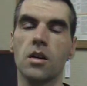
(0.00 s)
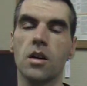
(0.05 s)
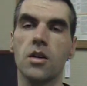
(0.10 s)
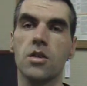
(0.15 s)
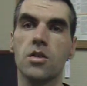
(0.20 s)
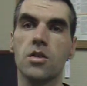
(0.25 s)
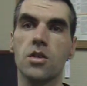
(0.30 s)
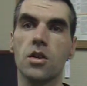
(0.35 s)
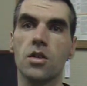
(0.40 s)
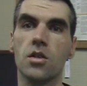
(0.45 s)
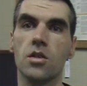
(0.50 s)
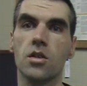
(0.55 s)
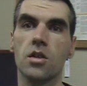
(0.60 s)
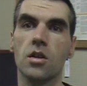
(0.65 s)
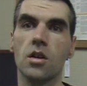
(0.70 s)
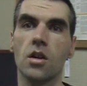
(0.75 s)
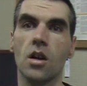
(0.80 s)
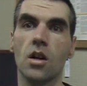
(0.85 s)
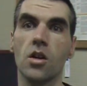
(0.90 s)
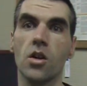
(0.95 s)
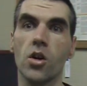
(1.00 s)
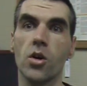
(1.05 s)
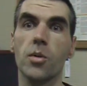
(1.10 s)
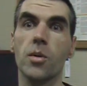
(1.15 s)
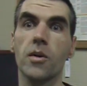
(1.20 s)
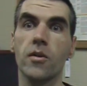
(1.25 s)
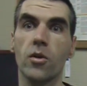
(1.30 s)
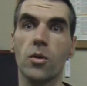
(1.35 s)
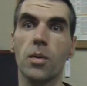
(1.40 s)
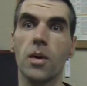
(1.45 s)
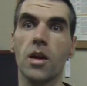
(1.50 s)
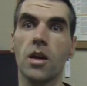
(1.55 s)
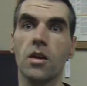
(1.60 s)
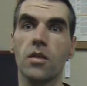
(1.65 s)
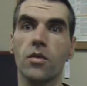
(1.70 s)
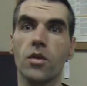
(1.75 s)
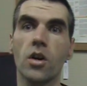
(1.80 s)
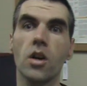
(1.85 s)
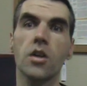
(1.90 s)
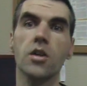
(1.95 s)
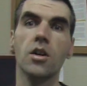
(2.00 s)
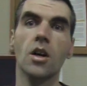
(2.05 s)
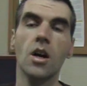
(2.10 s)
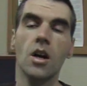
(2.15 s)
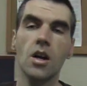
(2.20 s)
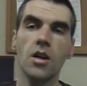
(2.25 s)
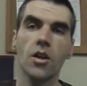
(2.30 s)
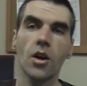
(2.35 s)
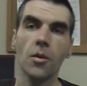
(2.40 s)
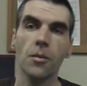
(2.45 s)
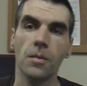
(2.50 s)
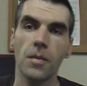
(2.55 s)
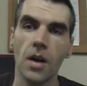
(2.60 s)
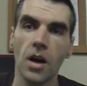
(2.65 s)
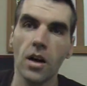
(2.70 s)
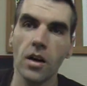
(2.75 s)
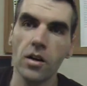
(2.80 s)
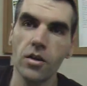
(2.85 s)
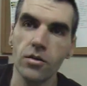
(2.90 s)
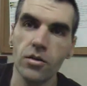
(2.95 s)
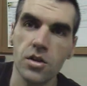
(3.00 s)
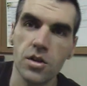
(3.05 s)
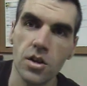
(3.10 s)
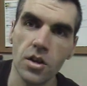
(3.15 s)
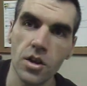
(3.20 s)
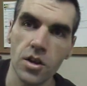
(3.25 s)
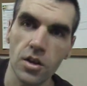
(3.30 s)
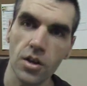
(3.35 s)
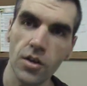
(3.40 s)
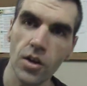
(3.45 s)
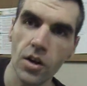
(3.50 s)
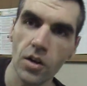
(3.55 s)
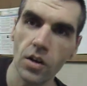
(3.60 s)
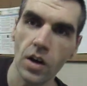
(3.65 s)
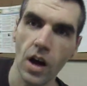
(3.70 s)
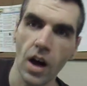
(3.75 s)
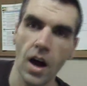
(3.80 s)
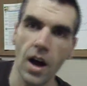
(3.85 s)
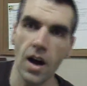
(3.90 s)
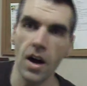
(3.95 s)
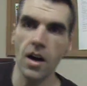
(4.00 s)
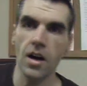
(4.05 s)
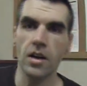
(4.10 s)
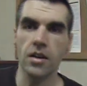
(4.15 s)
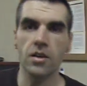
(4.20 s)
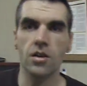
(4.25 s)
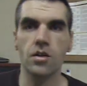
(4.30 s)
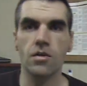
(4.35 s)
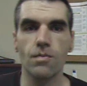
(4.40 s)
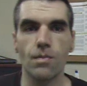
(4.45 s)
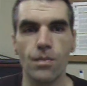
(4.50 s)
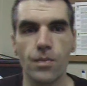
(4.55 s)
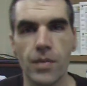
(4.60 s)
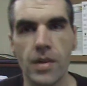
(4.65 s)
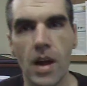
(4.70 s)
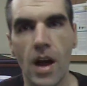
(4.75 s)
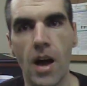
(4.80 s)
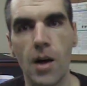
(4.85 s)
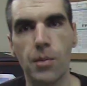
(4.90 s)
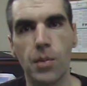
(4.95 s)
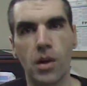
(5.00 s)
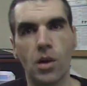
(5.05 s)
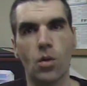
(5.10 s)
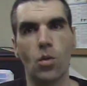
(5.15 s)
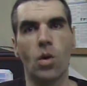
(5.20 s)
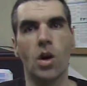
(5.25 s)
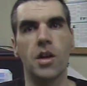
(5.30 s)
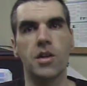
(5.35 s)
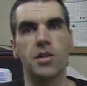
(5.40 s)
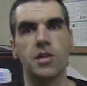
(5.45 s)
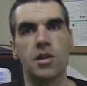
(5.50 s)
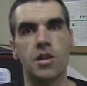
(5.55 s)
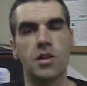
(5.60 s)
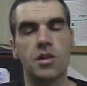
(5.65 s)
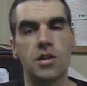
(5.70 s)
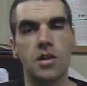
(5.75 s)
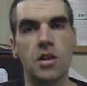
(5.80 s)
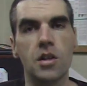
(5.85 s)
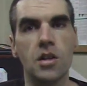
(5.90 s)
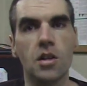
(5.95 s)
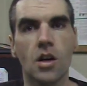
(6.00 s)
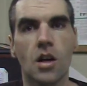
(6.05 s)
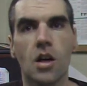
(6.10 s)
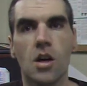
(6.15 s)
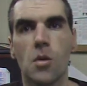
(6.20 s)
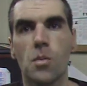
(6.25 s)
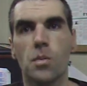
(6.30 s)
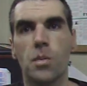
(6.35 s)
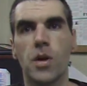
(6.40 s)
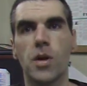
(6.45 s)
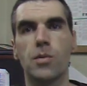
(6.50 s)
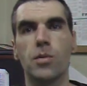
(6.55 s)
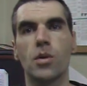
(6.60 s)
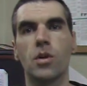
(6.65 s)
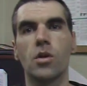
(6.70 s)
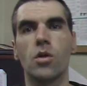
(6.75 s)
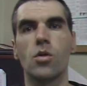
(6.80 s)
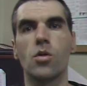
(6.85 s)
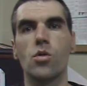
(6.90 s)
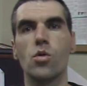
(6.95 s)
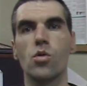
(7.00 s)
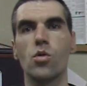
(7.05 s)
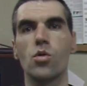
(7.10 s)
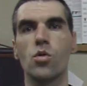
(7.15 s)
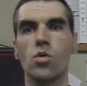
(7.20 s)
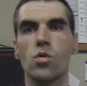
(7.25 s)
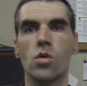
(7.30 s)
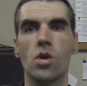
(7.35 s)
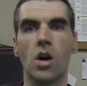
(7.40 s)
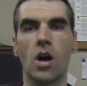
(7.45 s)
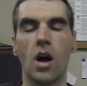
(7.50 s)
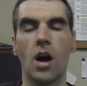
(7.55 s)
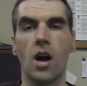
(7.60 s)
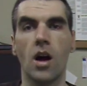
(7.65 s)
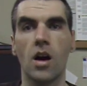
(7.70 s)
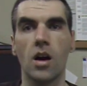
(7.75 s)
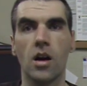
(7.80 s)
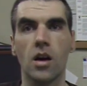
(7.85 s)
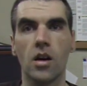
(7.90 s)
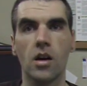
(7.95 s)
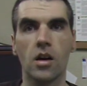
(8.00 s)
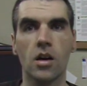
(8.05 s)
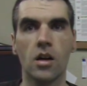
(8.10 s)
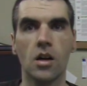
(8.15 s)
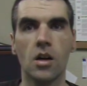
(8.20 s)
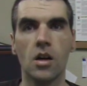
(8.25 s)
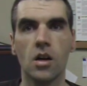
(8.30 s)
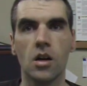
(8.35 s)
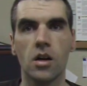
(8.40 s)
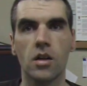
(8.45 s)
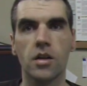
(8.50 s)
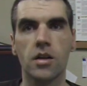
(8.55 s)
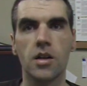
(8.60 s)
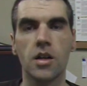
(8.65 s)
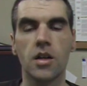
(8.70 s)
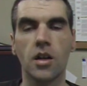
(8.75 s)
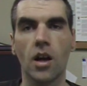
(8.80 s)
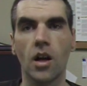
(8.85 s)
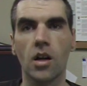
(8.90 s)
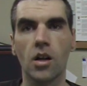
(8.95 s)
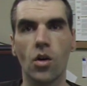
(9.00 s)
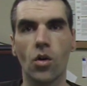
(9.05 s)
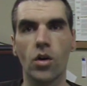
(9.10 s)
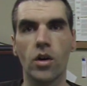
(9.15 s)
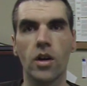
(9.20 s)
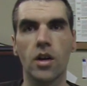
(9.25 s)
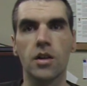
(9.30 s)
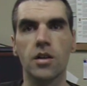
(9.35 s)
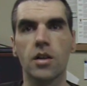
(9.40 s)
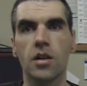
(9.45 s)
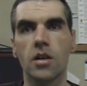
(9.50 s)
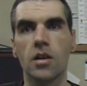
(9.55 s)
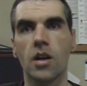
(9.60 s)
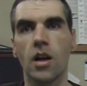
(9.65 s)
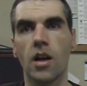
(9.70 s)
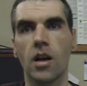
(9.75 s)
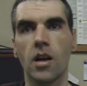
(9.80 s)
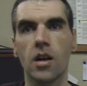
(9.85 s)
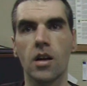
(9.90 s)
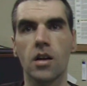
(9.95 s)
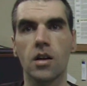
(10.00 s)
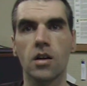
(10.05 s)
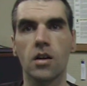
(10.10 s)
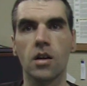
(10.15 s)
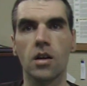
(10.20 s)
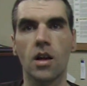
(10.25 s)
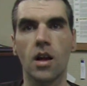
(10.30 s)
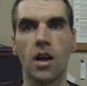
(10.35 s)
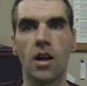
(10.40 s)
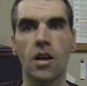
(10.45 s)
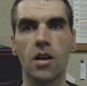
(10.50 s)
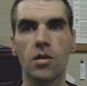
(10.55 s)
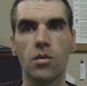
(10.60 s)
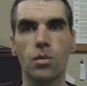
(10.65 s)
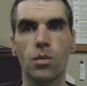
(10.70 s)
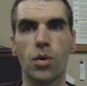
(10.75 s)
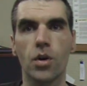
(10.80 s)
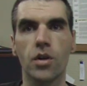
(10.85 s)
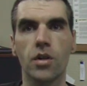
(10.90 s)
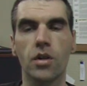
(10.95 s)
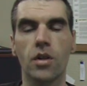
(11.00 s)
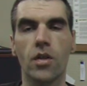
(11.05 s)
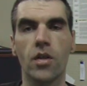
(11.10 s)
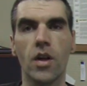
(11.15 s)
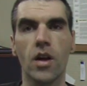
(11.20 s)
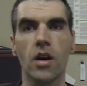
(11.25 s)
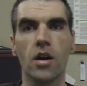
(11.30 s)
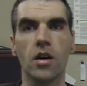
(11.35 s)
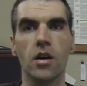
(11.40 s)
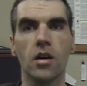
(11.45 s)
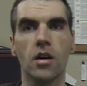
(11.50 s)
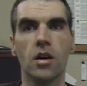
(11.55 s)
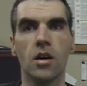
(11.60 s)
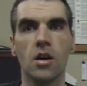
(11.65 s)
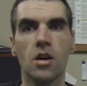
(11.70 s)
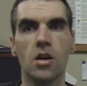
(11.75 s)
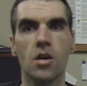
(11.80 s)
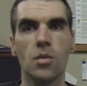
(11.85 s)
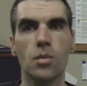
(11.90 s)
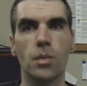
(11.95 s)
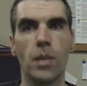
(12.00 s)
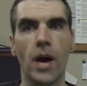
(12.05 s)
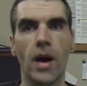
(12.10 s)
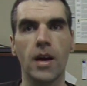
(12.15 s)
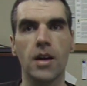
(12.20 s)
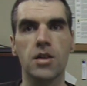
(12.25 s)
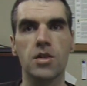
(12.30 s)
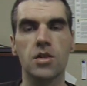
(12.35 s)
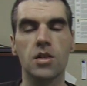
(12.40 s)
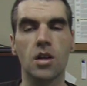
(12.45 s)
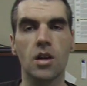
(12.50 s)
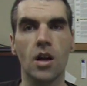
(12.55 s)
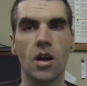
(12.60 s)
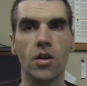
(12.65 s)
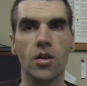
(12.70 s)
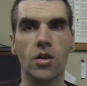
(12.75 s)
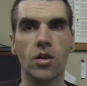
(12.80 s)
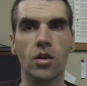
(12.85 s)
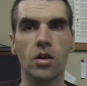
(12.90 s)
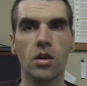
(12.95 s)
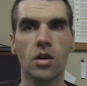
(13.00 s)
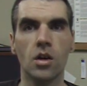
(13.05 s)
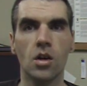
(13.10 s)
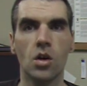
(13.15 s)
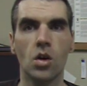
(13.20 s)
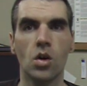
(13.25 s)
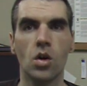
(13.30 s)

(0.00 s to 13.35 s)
it's just a little bit of a pain for us. No, seriously though, EPIK wants to see people who are detail-oriented and can put their package together